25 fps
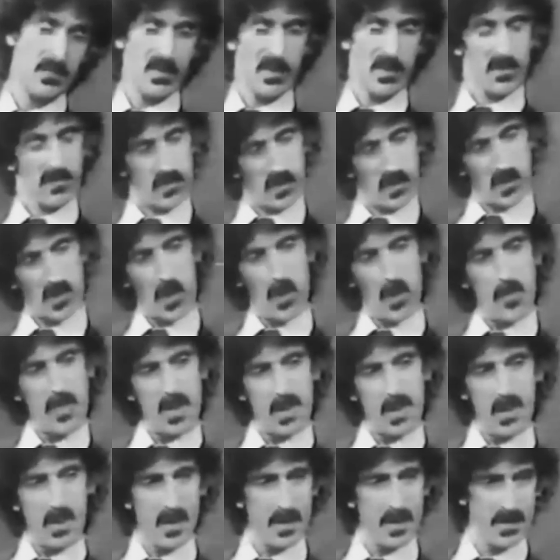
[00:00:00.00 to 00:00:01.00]
But if you go
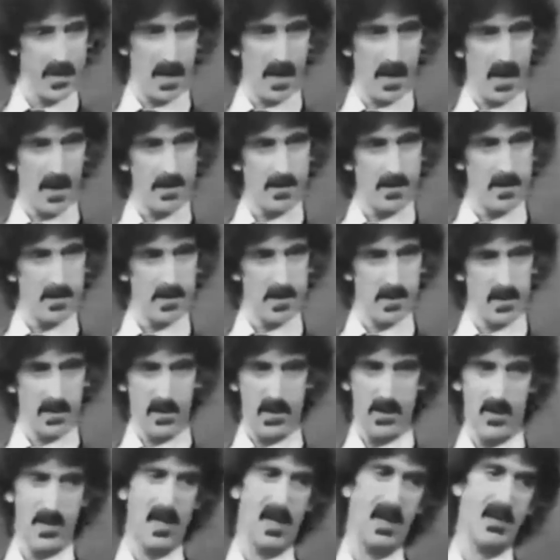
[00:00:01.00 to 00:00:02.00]
beyond that,
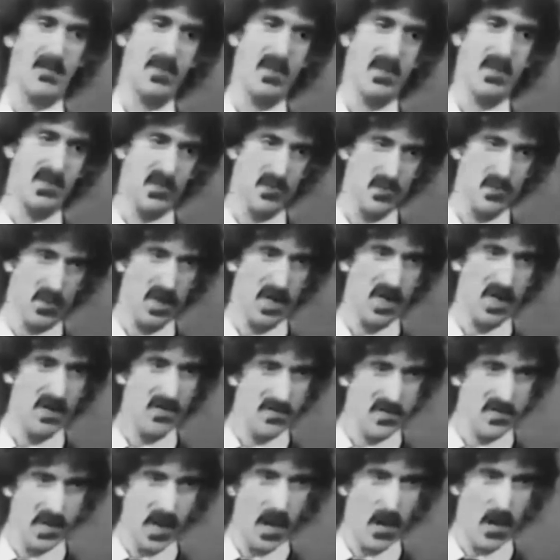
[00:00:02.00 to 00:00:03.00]
you're going to have these
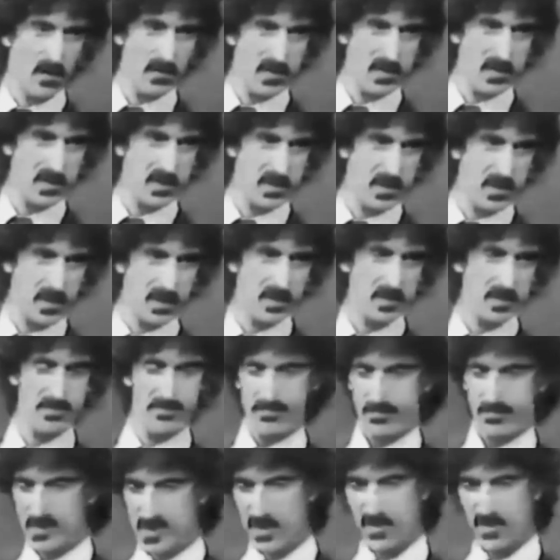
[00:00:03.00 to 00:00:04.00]
grave doubts that
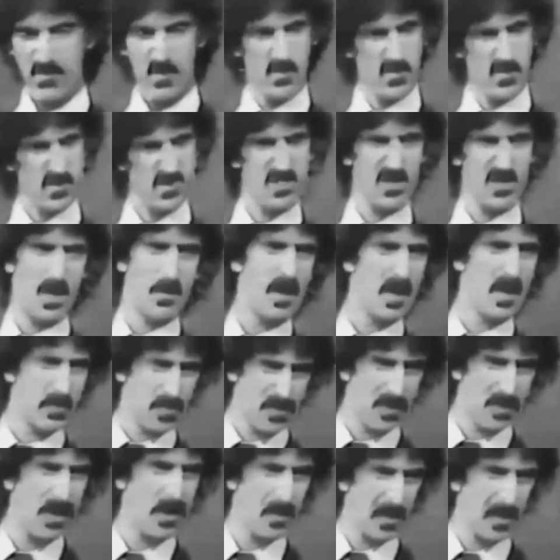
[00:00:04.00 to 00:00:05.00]
give you
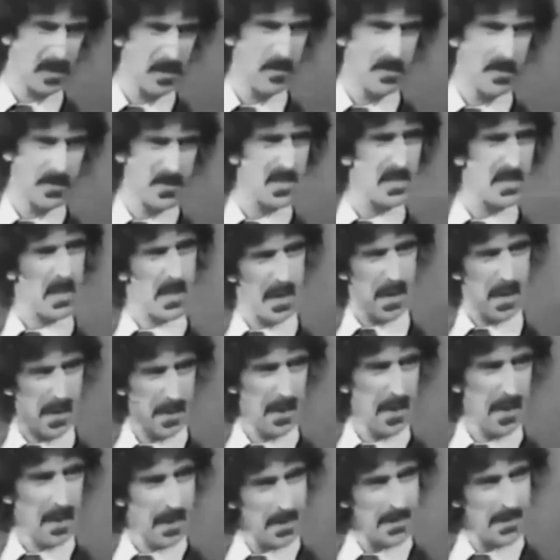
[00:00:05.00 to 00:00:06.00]
stomach problems,
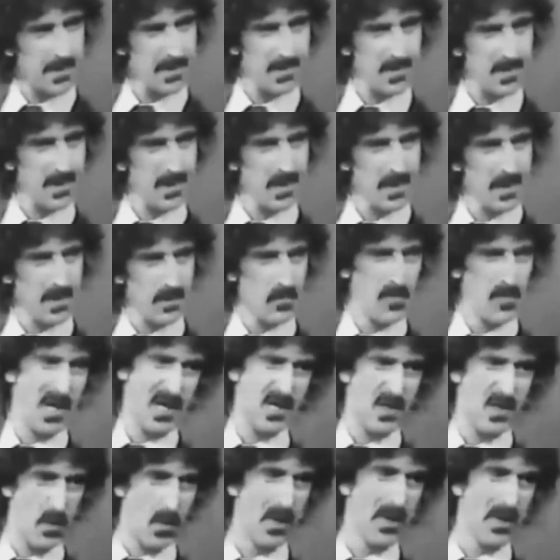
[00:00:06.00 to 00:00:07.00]
headaches,
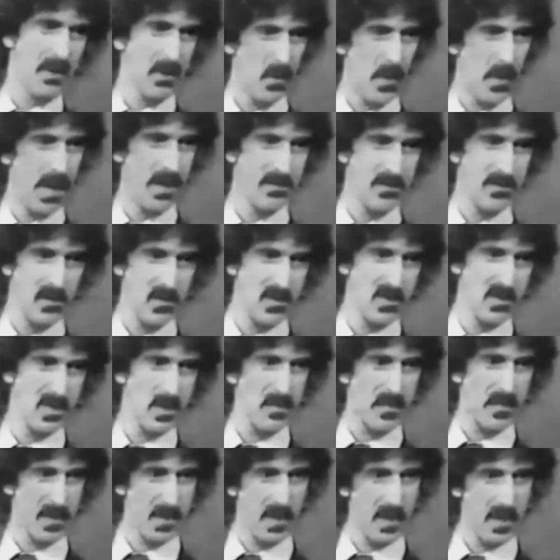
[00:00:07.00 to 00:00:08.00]
make you want to go out and do
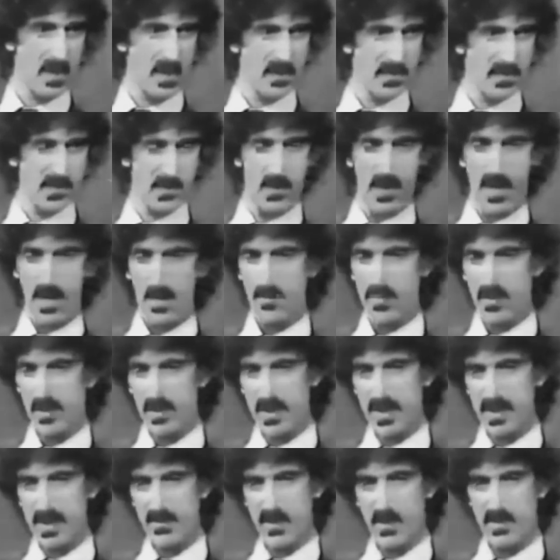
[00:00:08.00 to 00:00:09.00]
something else. So I
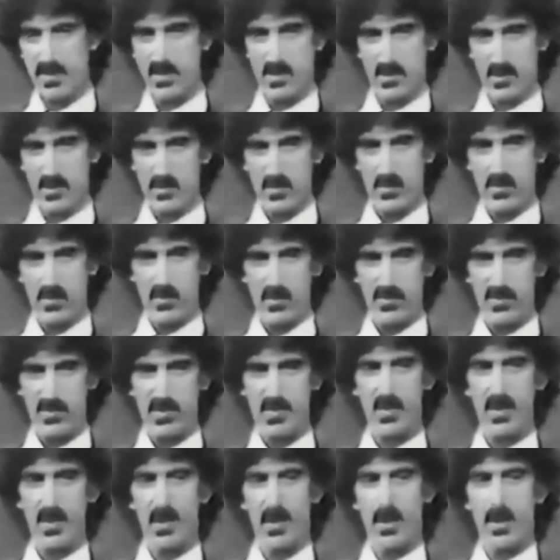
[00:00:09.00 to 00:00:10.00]
believe that
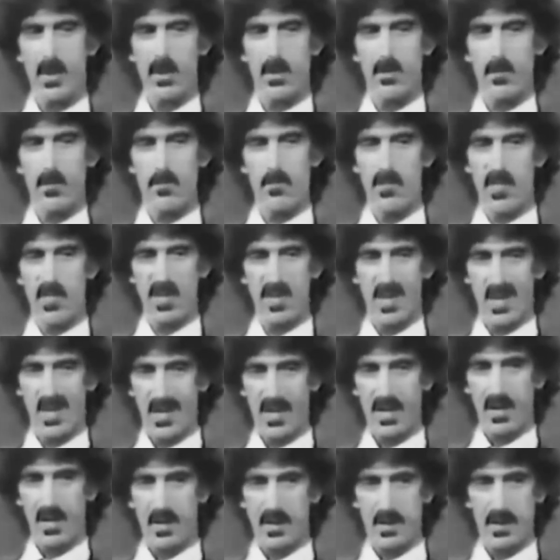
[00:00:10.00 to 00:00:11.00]
schools
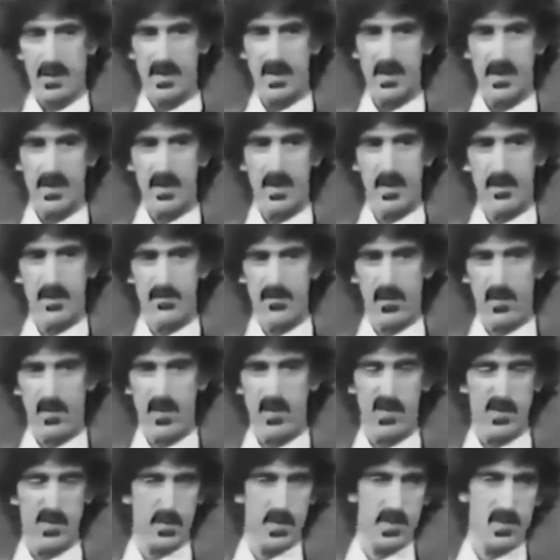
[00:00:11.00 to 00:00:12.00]
mechanically and
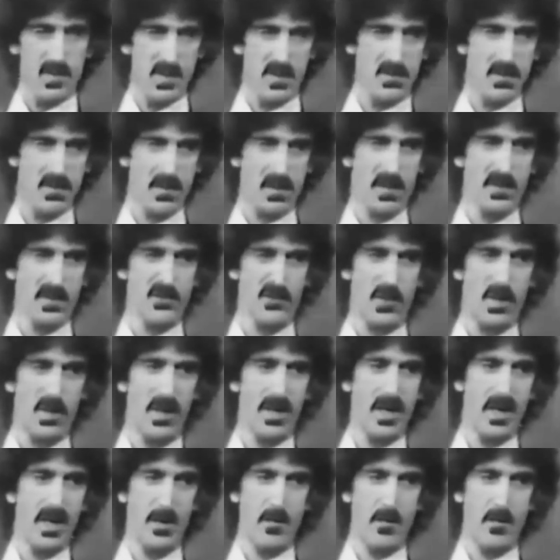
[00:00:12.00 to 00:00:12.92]
very specifically try